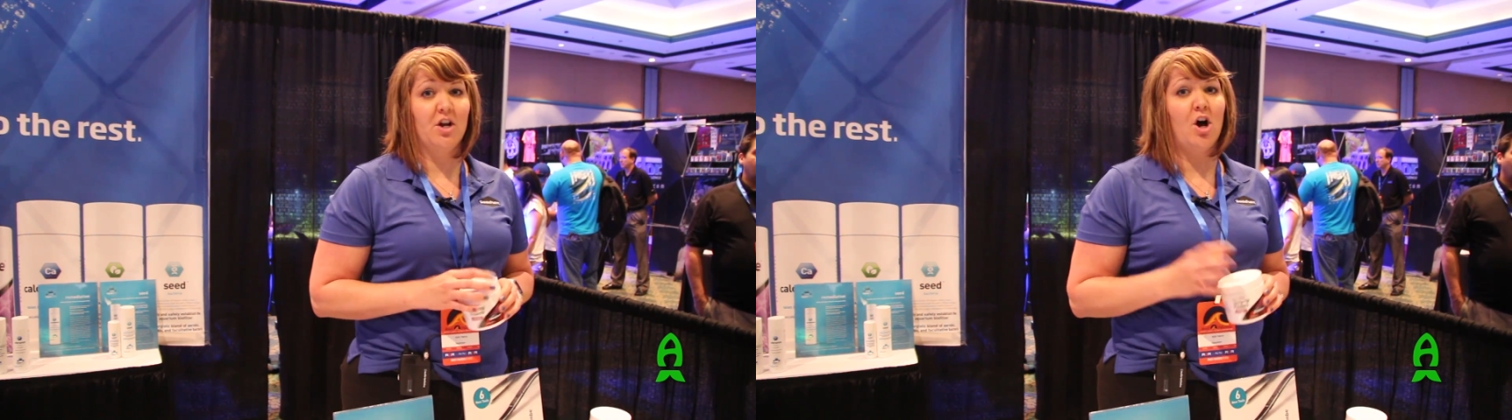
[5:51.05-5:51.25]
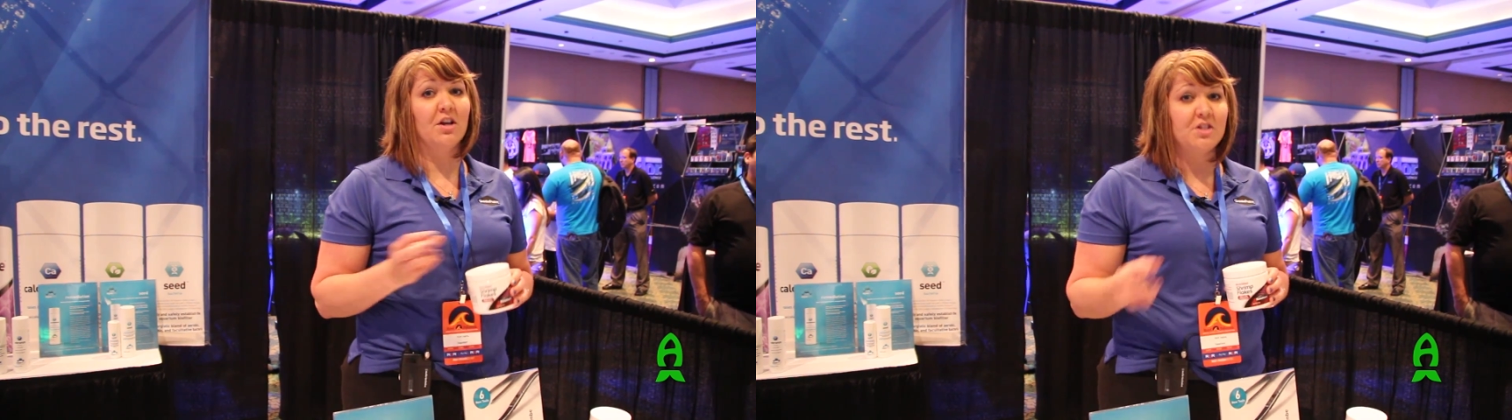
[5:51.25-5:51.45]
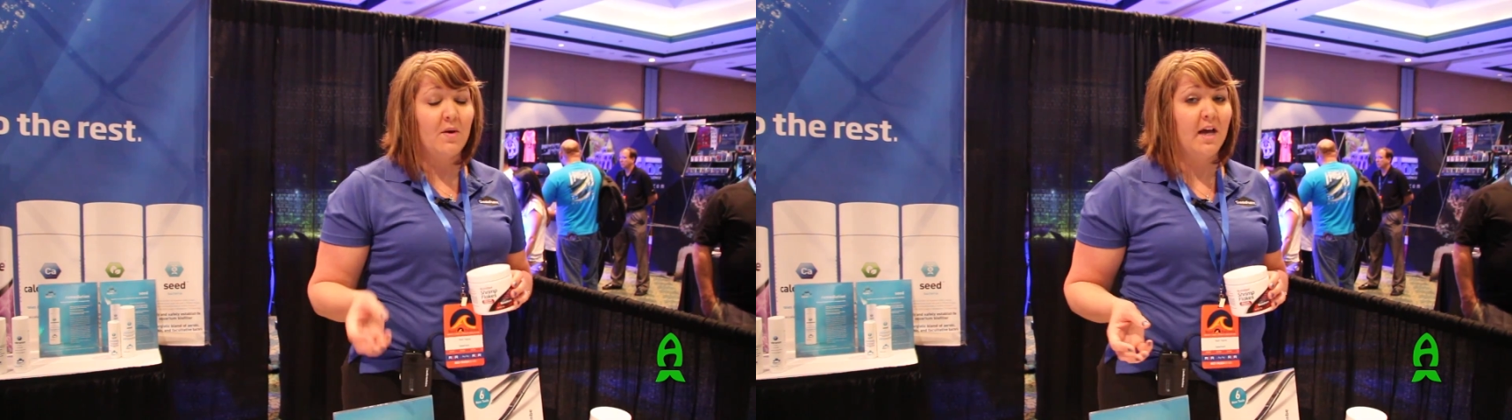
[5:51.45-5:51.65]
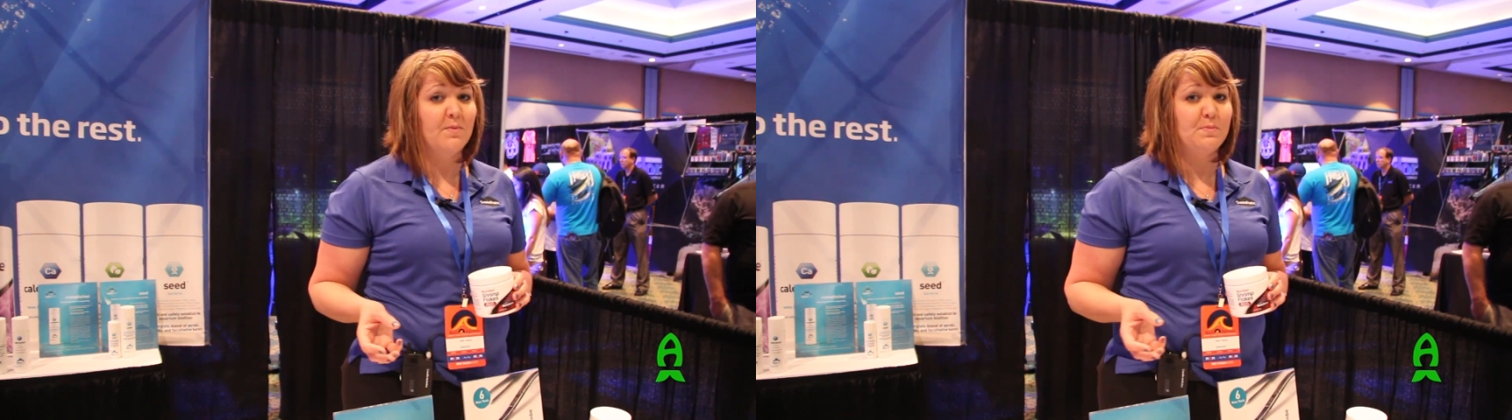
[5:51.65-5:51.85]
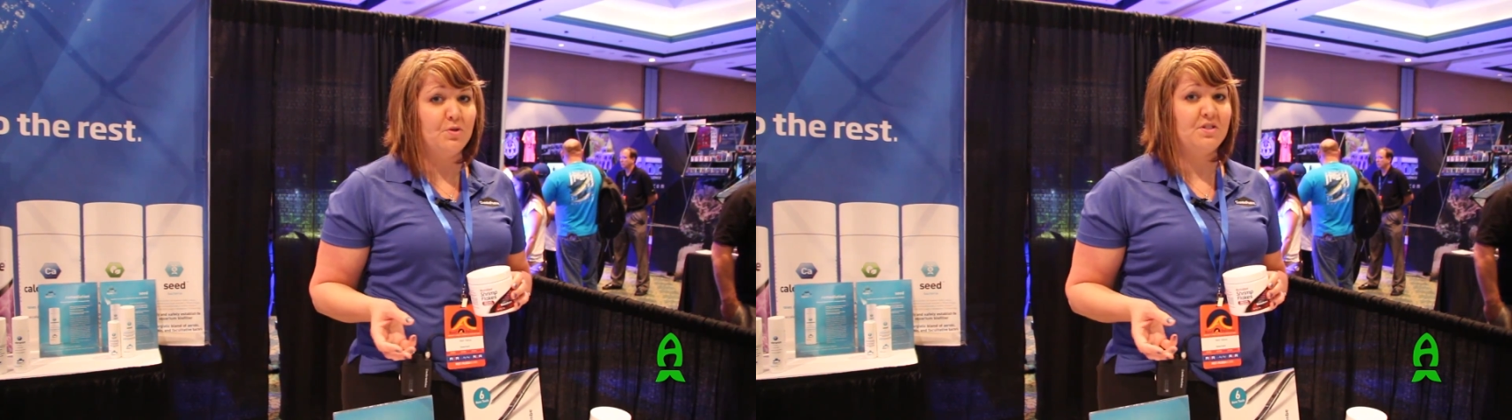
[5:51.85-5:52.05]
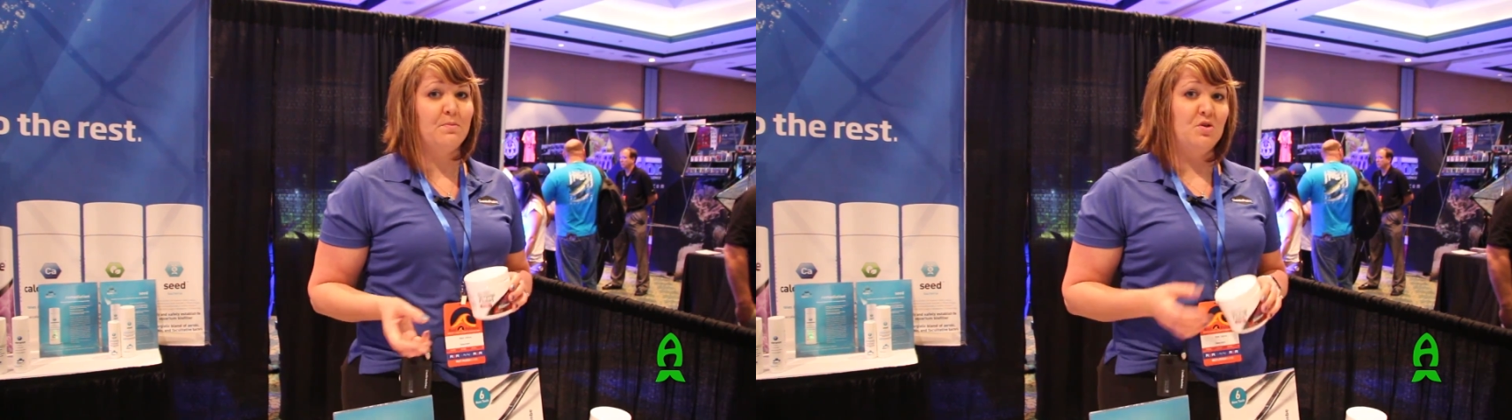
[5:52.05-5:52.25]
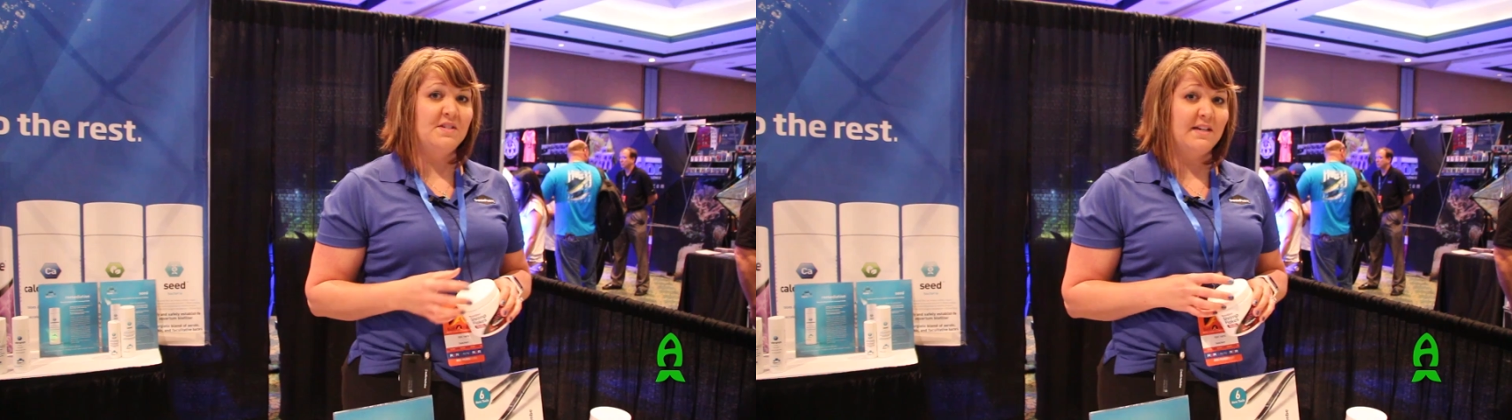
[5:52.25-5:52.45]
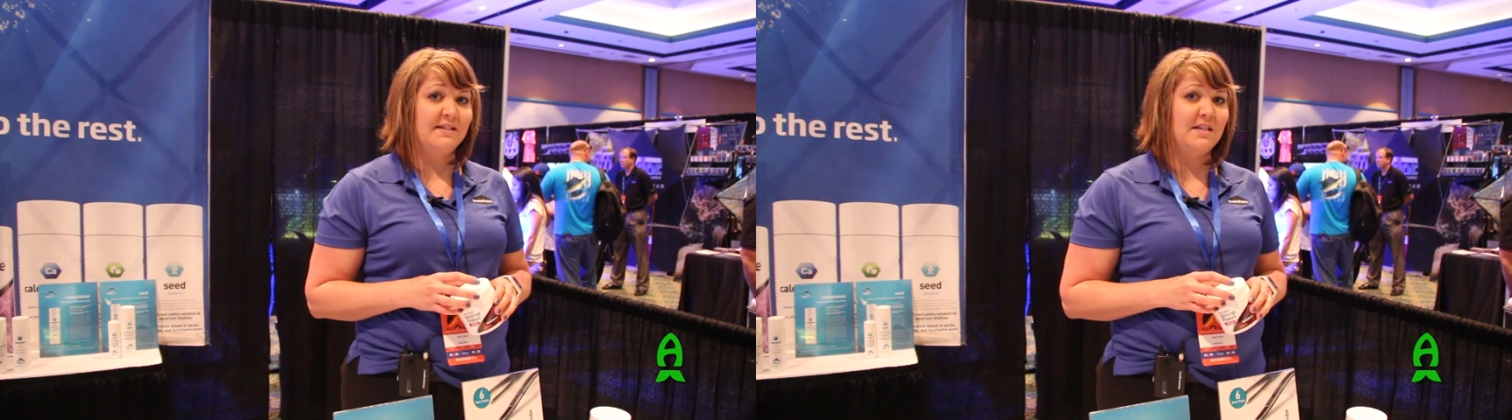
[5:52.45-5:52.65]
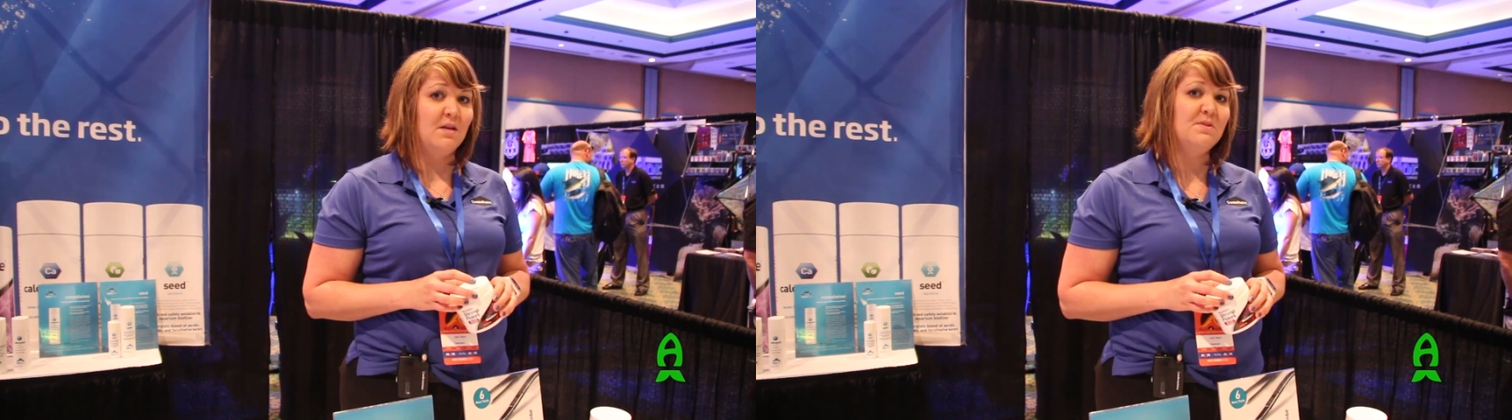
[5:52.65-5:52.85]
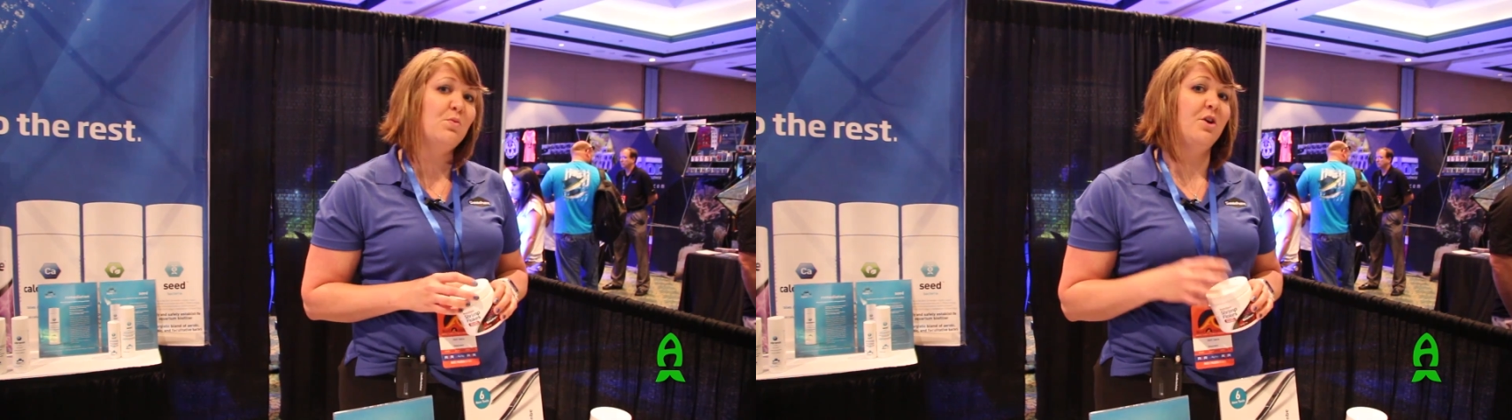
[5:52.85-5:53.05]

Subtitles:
It also helps boost immune systems